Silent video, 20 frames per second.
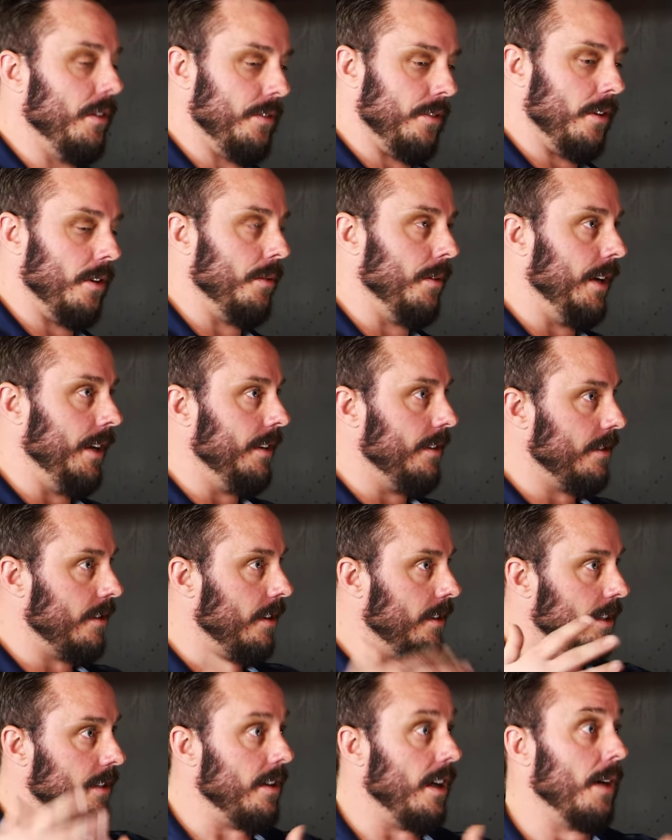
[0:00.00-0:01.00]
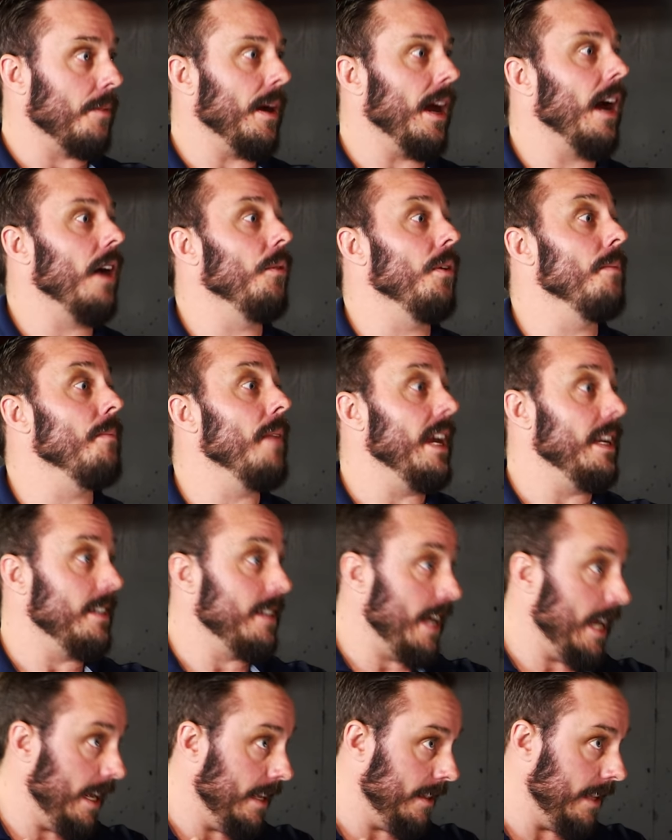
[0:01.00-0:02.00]
before we start to talk about how we
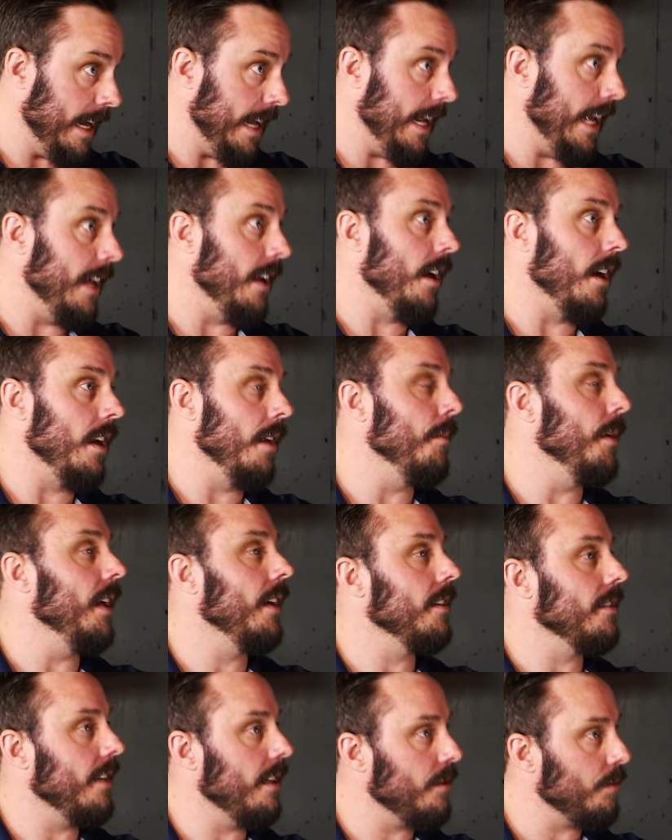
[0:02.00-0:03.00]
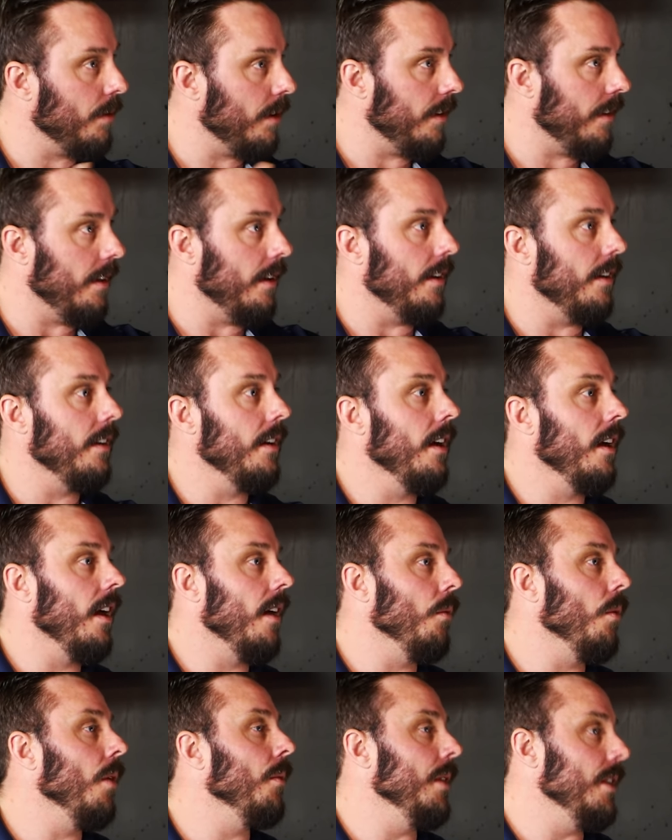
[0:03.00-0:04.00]
maintain that anonymity, because that's where the
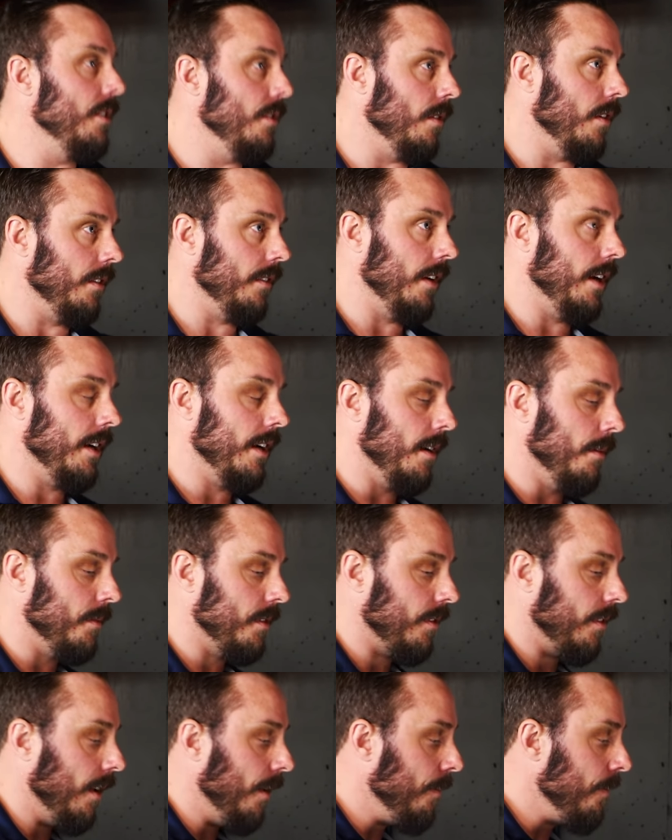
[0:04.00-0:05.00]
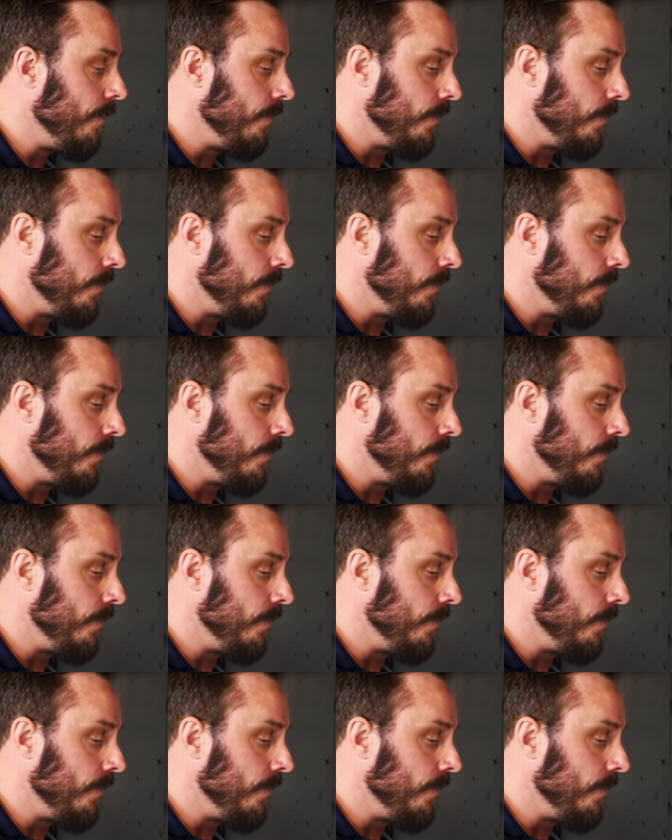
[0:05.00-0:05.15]
what we do online comes from.